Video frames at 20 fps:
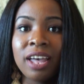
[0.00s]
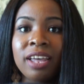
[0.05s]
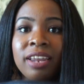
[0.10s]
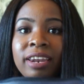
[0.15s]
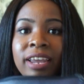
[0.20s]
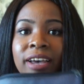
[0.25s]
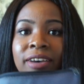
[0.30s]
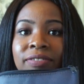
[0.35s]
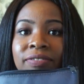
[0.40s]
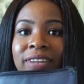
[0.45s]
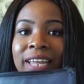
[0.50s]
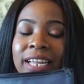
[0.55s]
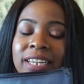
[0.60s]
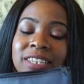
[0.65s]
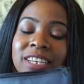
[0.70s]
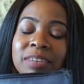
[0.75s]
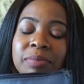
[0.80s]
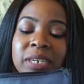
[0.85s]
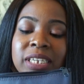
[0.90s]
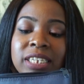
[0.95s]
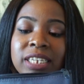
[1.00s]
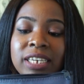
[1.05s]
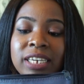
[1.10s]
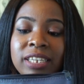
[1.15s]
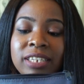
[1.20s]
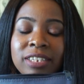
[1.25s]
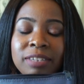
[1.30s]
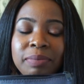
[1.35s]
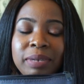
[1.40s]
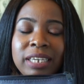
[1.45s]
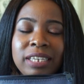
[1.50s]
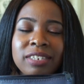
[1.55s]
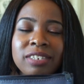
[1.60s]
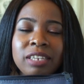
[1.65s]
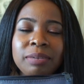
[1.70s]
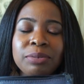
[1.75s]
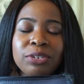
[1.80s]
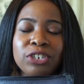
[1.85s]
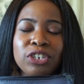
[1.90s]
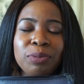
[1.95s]
Now, flat tummy tea to me
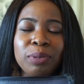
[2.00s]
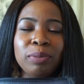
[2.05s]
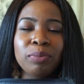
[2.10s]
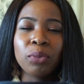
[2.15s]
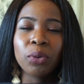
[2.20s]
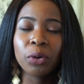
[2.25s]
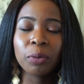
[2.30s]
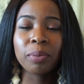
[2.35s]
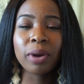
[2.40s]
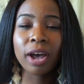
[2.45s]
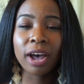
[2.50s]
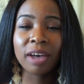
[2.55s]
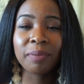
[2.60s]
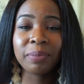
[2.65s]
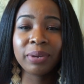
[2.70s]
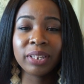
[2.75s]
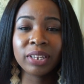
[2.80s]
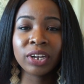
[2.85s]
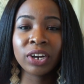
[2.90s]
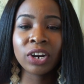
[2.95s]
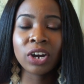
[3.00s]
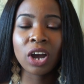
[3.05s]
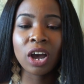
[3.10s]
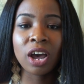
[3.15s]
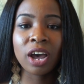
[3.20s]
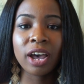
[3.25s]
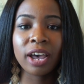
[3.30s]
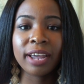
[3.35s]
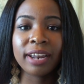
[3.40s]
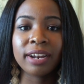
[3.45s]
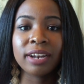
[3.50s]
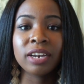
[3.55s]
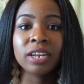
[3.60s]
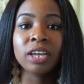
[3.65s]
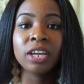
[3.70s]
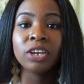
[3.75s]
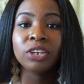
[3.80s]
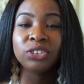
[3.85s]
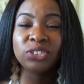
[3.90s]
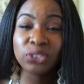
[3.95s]
seems to be more popular on
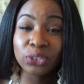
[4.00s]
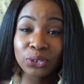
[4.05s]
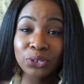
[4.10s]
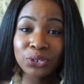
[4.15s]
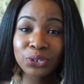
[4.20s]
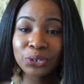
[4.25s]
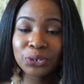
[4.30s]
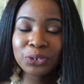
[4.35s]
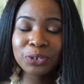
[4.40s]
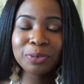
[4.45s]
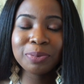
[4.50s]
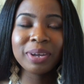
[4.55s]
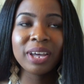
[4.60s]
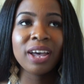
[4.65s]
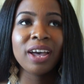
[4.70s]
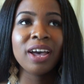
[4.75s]
YouTube.